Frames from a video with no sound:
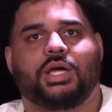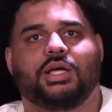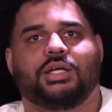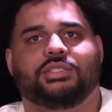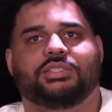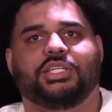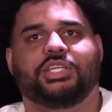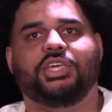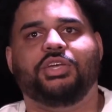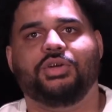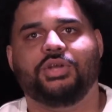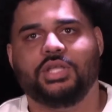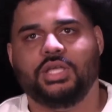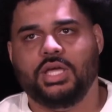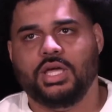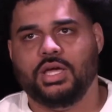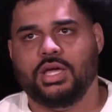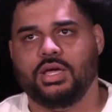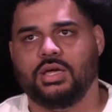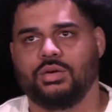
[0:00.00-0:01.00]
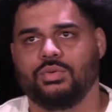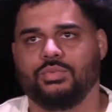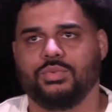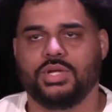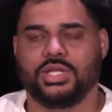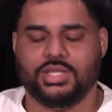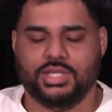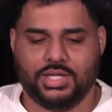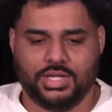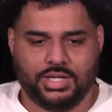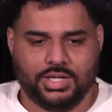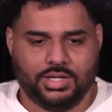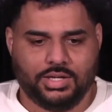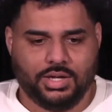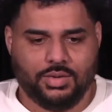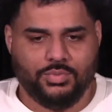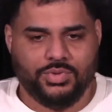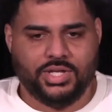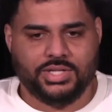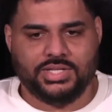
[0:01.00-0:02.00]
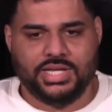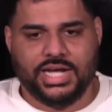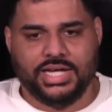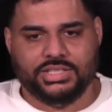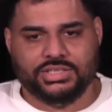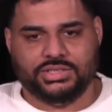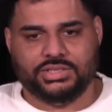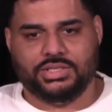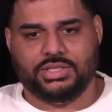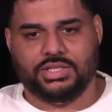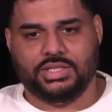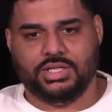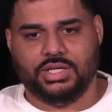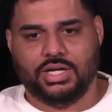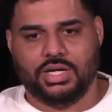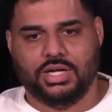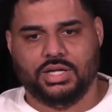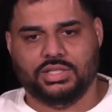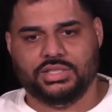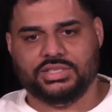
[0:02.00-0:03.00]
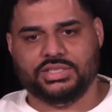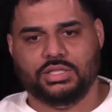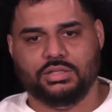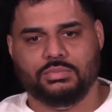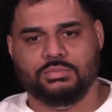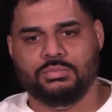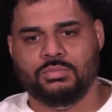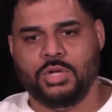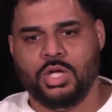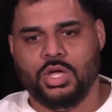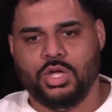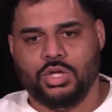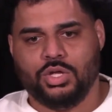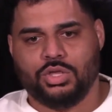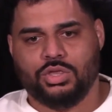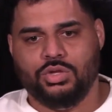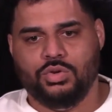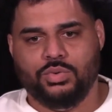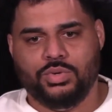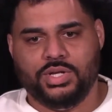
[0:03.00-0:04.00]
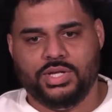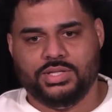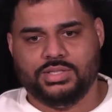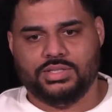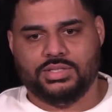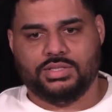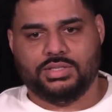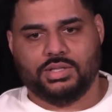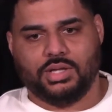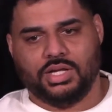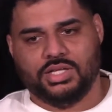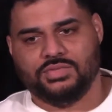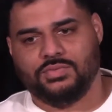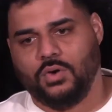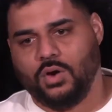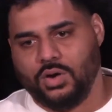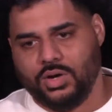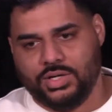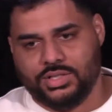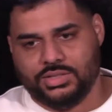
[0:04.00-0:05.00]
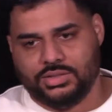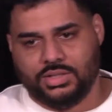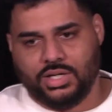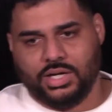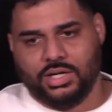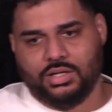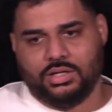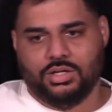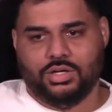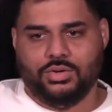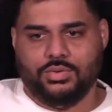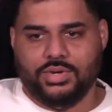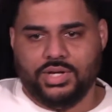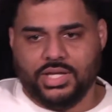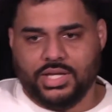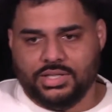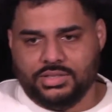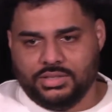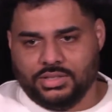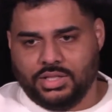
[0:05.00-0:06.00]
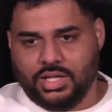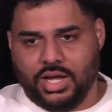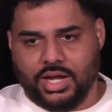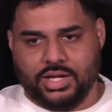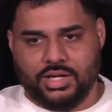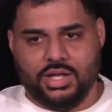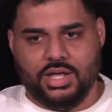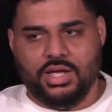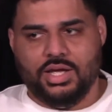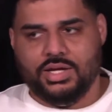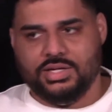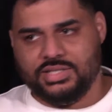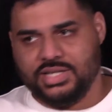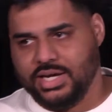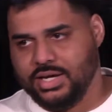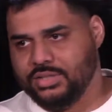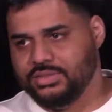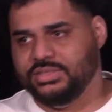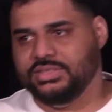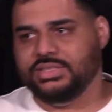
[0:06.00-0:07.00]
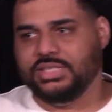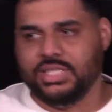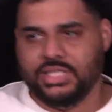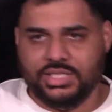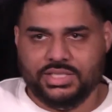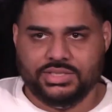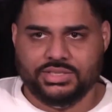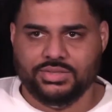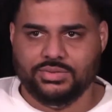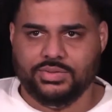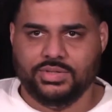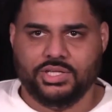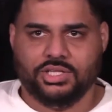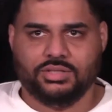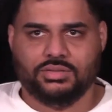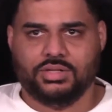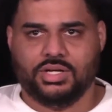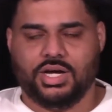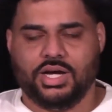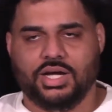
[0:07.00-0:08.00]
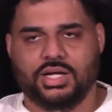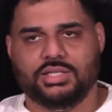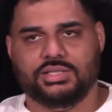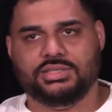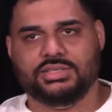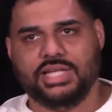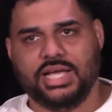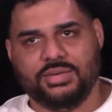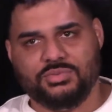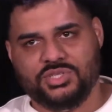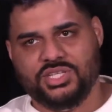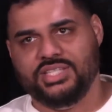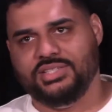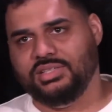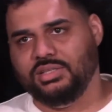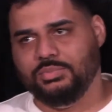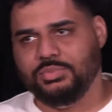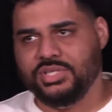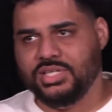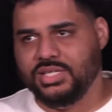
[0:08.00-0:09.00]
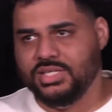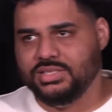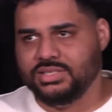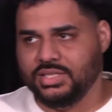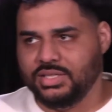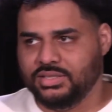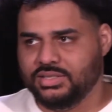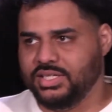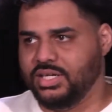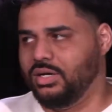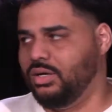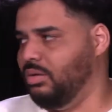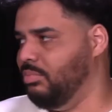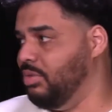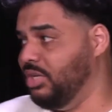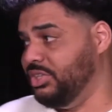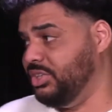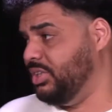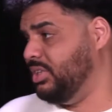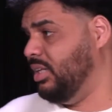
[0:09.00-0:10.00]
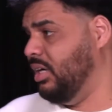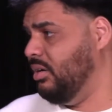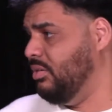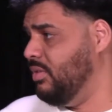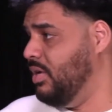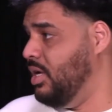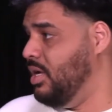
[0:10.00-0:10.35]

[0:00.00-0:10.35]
security with, and we attach to some units as far as like going into like towns, cities, doing snap TCPs, intel, a bunch of stuff.